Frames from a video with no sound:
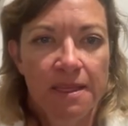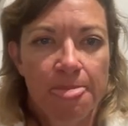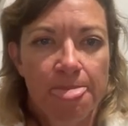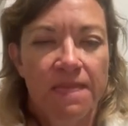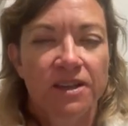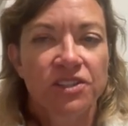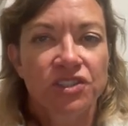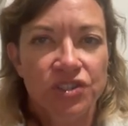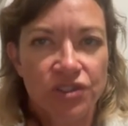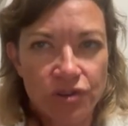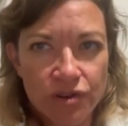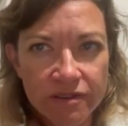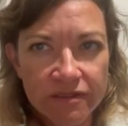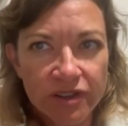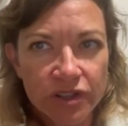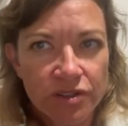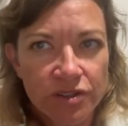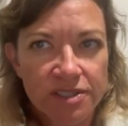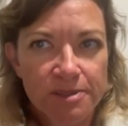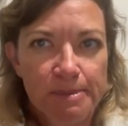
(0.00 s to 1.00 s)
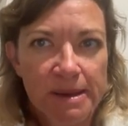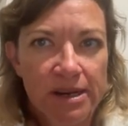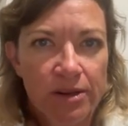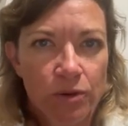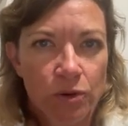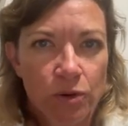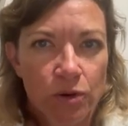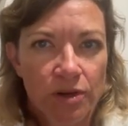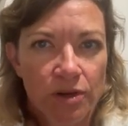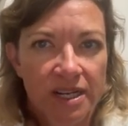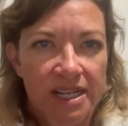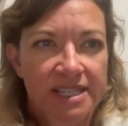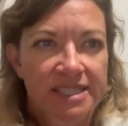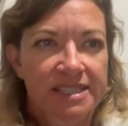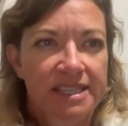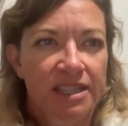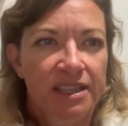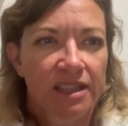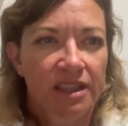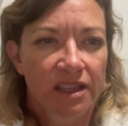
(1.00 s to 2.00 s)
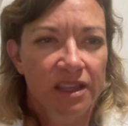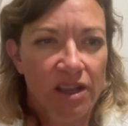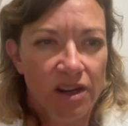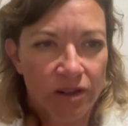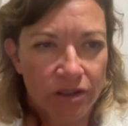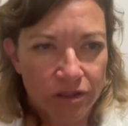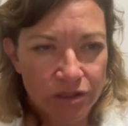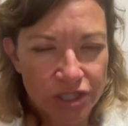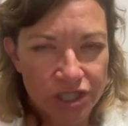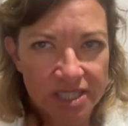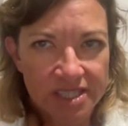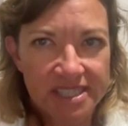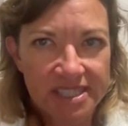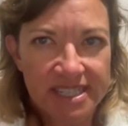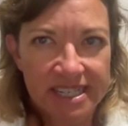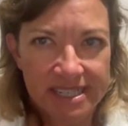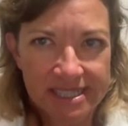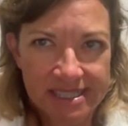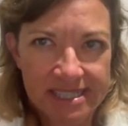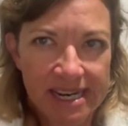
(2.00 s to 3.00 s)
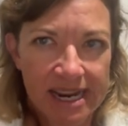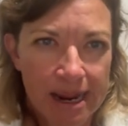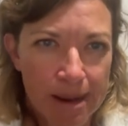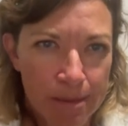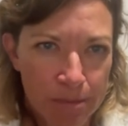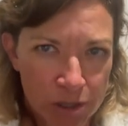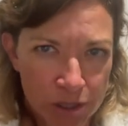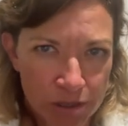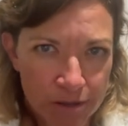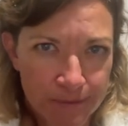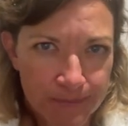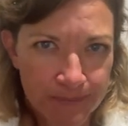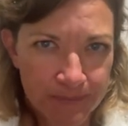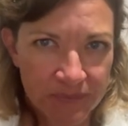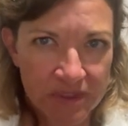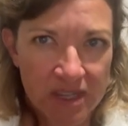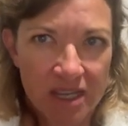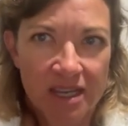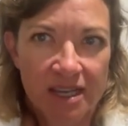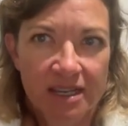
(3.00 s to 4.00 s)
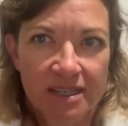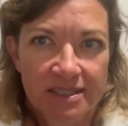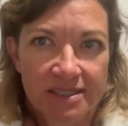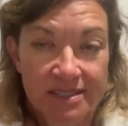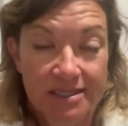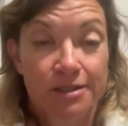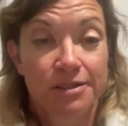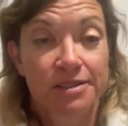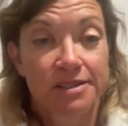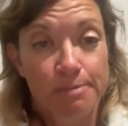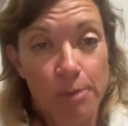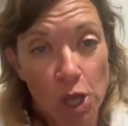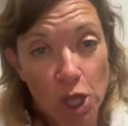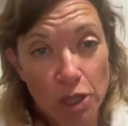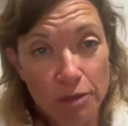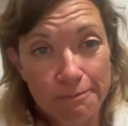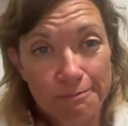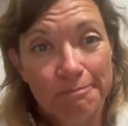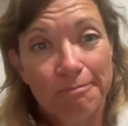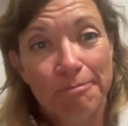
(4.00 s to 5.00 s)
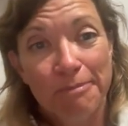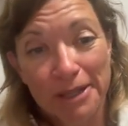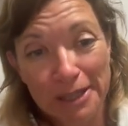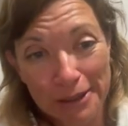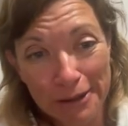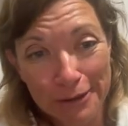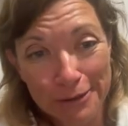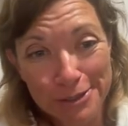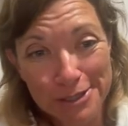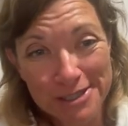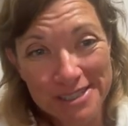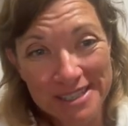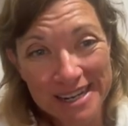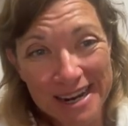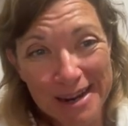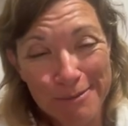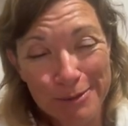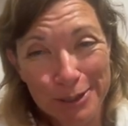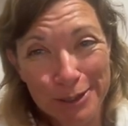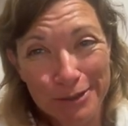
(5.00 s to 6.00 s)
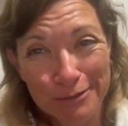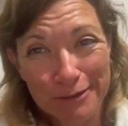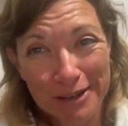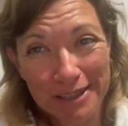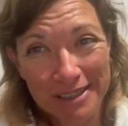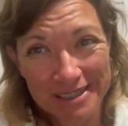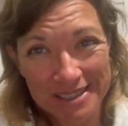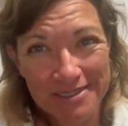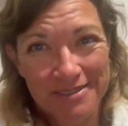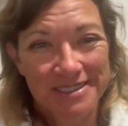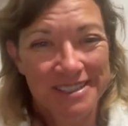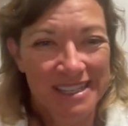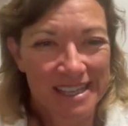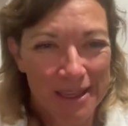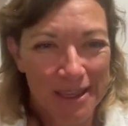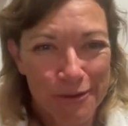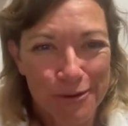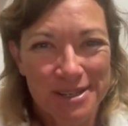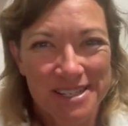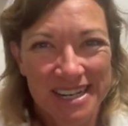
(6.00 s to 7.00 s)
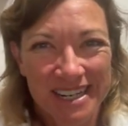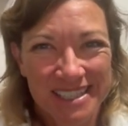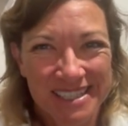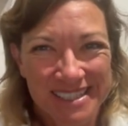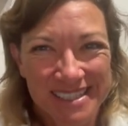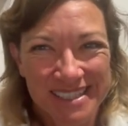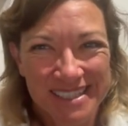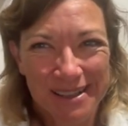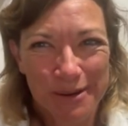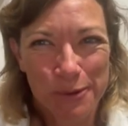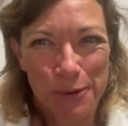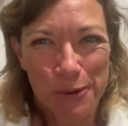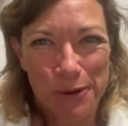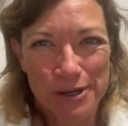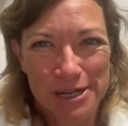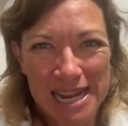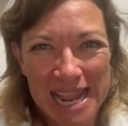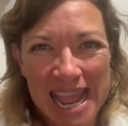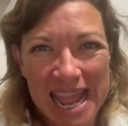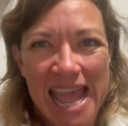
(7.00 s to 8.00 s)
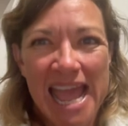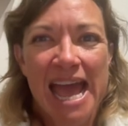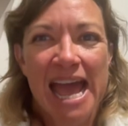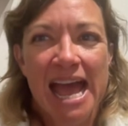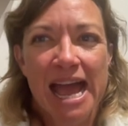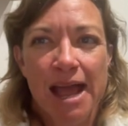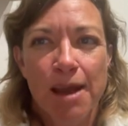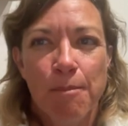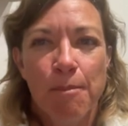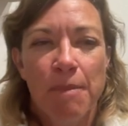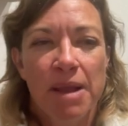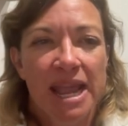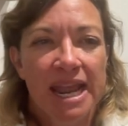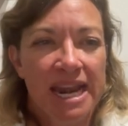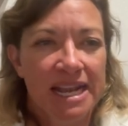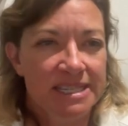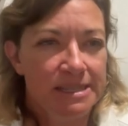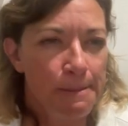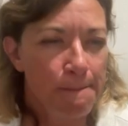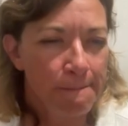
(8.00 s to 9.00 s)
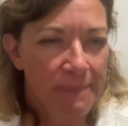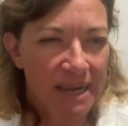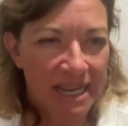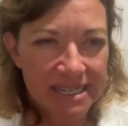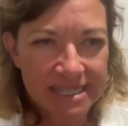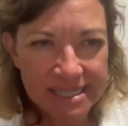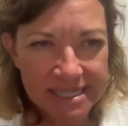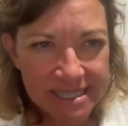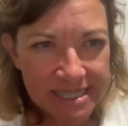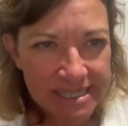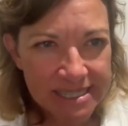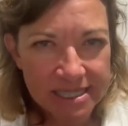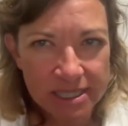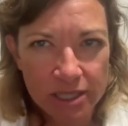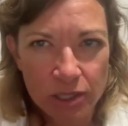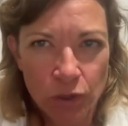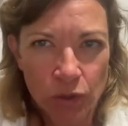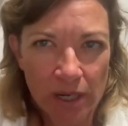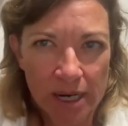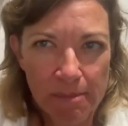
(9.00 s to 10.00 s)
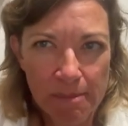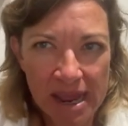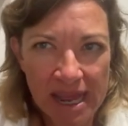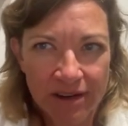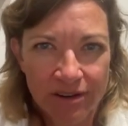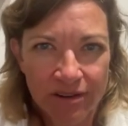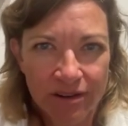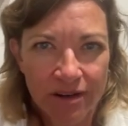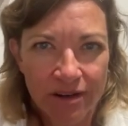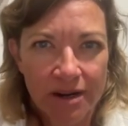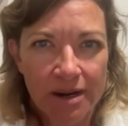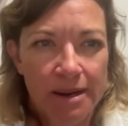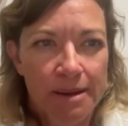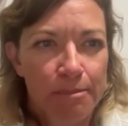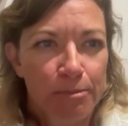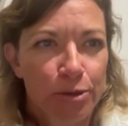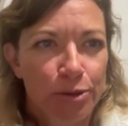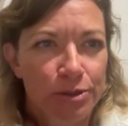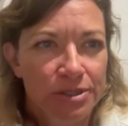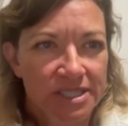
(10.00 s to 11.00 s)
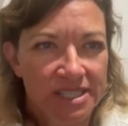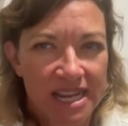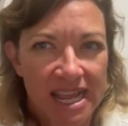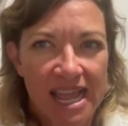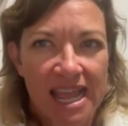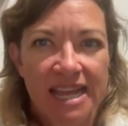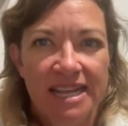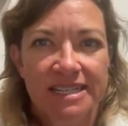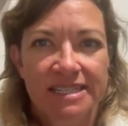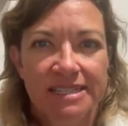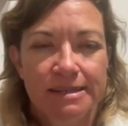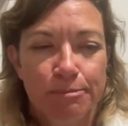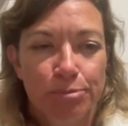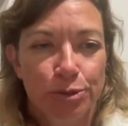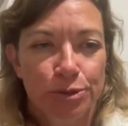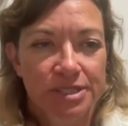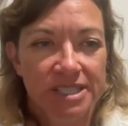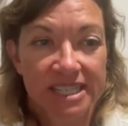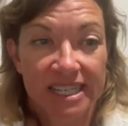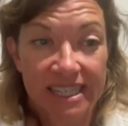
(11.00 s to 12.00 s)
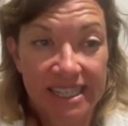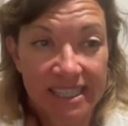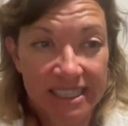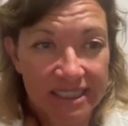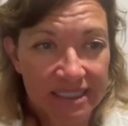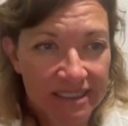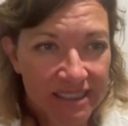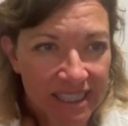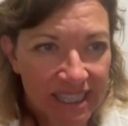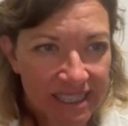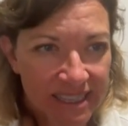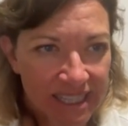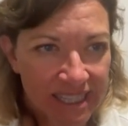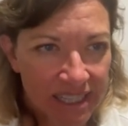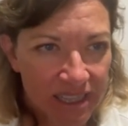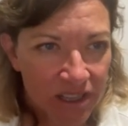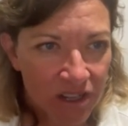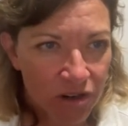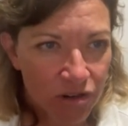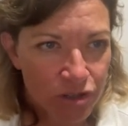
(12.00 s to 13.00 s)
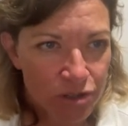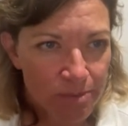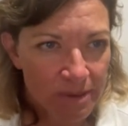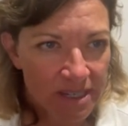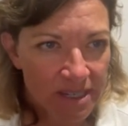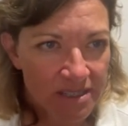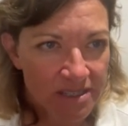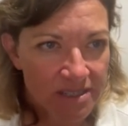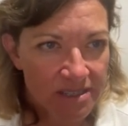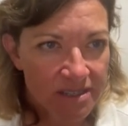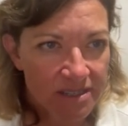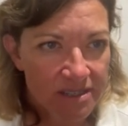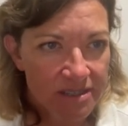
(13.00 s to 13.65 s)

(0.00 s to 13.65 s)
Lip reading: The cervical spinal cord is the largest in diameter, still small, but large in diameter relative to the other sections of the cord. It has abundant gray matter, and particularly at the enlargement,